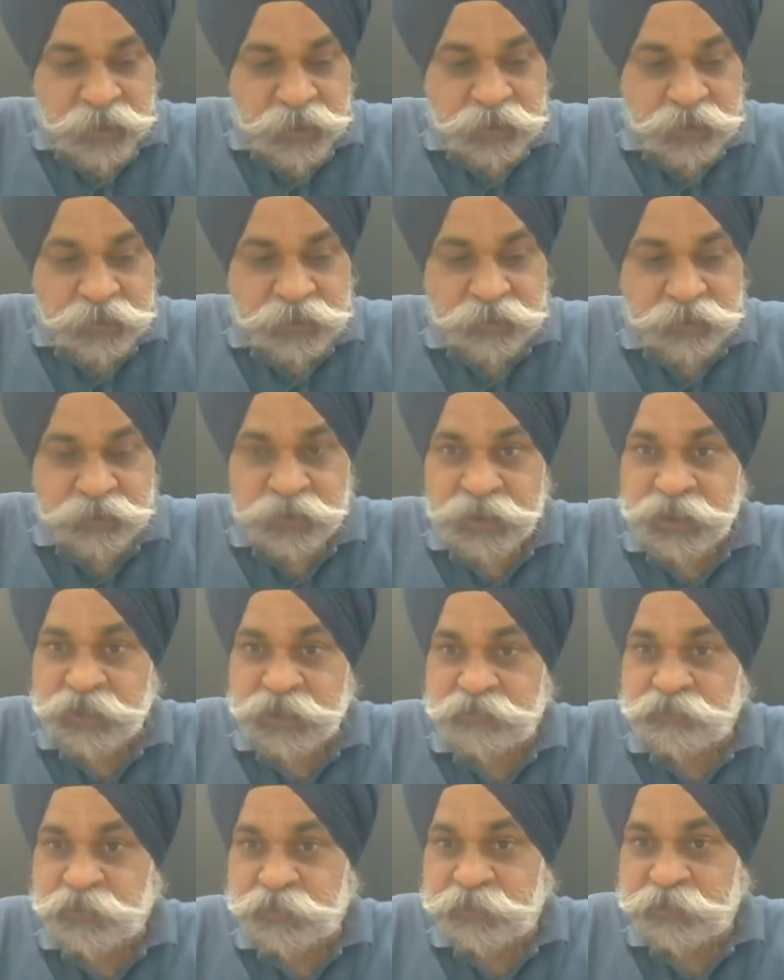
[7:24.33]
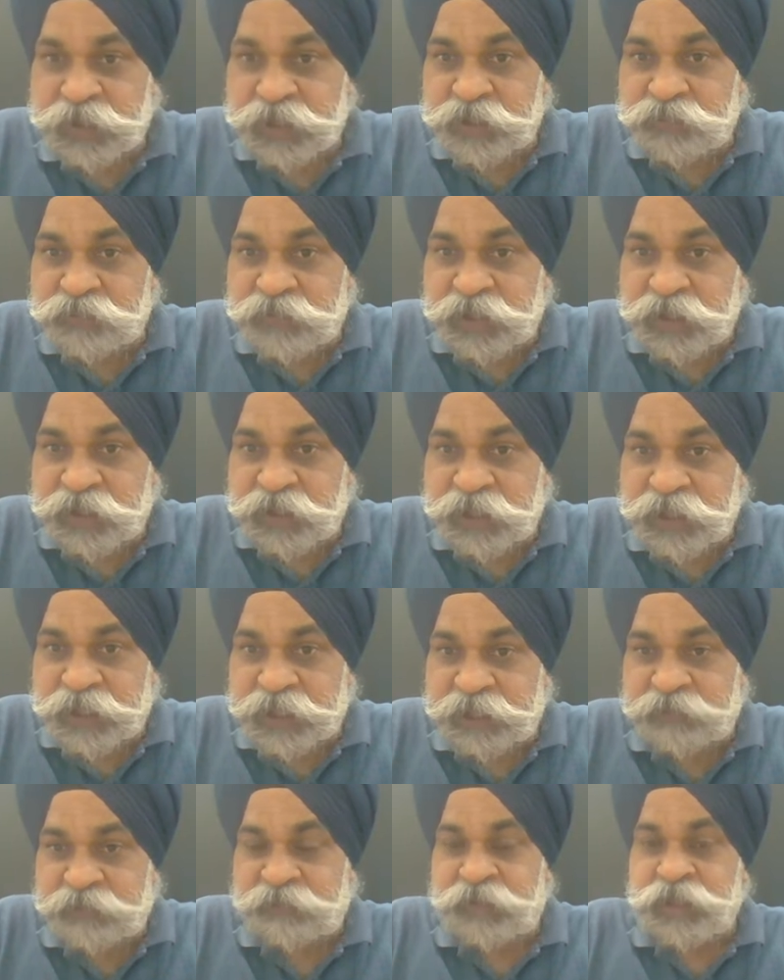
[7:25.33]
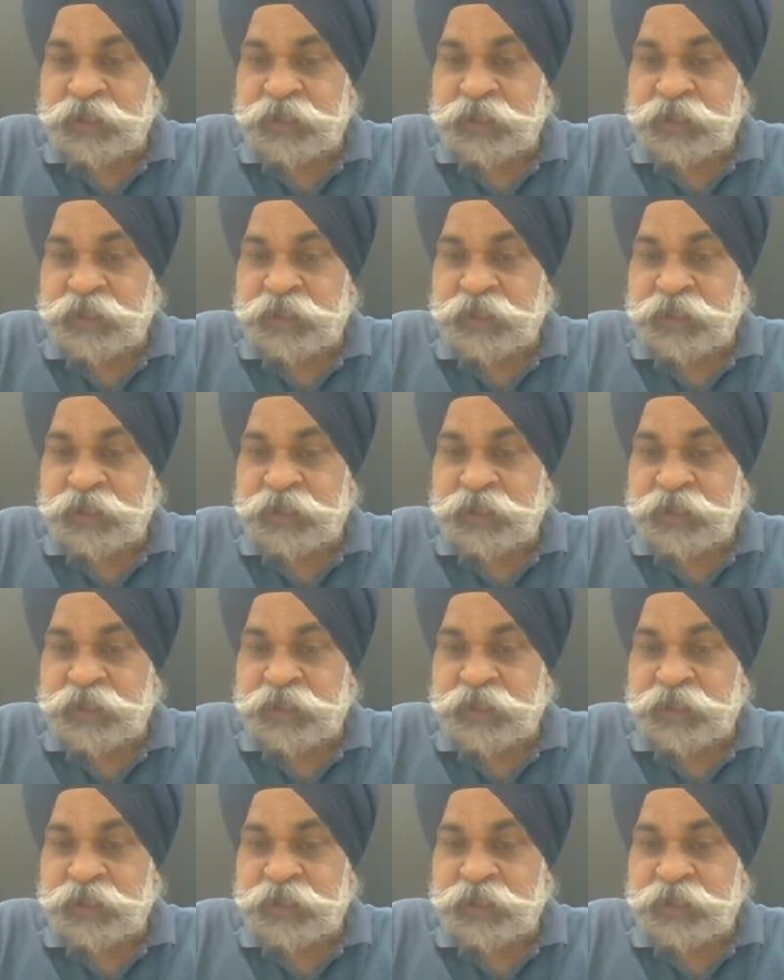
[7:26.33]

So it would be 12 negative.